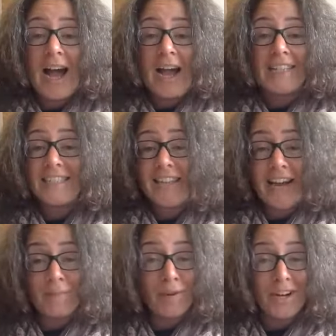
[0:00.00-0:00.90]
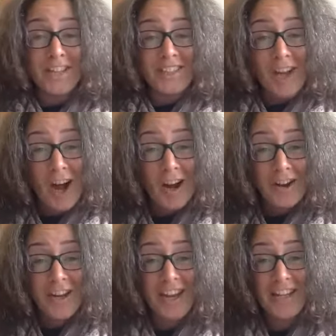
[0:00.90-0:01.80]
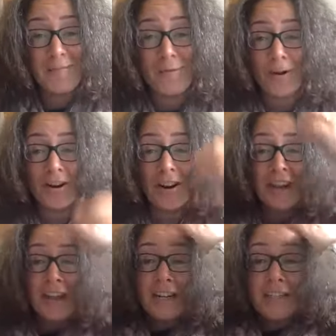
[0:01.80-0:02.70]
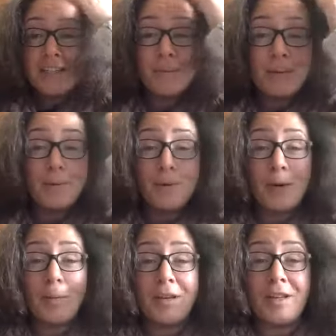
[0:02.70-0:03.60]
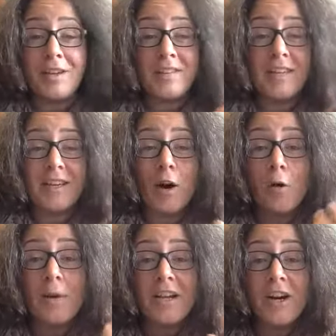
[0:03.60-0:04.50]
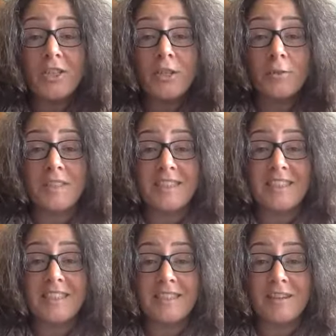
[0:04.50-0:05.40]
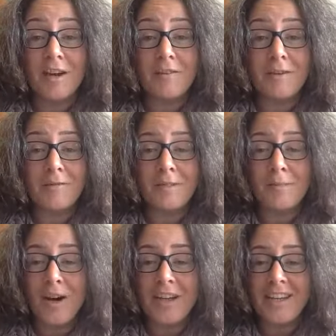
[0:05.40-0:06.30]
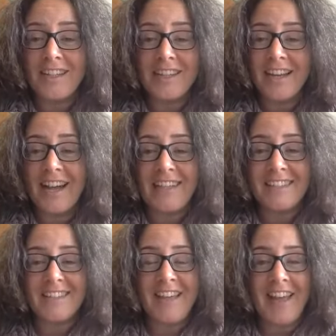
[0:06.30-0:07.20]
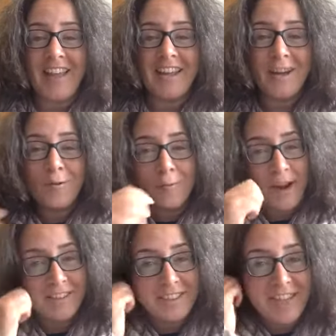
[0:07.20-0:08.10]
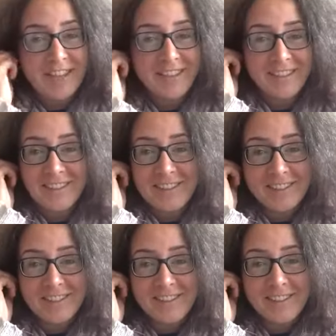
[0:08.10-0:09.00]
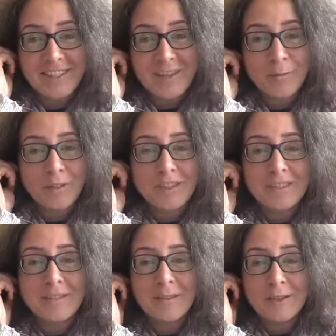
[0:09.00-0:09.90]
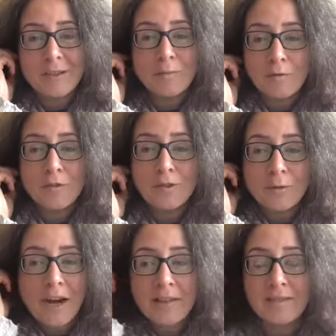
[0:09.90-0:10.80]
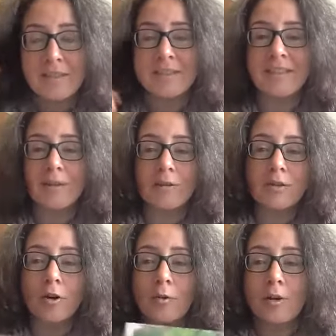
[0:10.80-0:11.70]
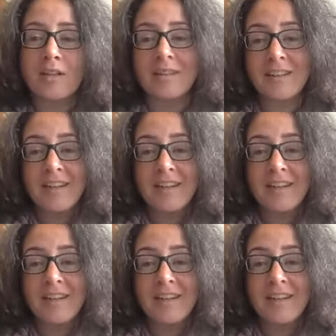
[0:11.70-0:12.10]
and you can't buy the diary anymore. So people were coming along and saying, oh my gosh, I want to see the diary. I want to buy it. And I can't say where to get it because it's just not here, but some of you do have it. And so I thought, well,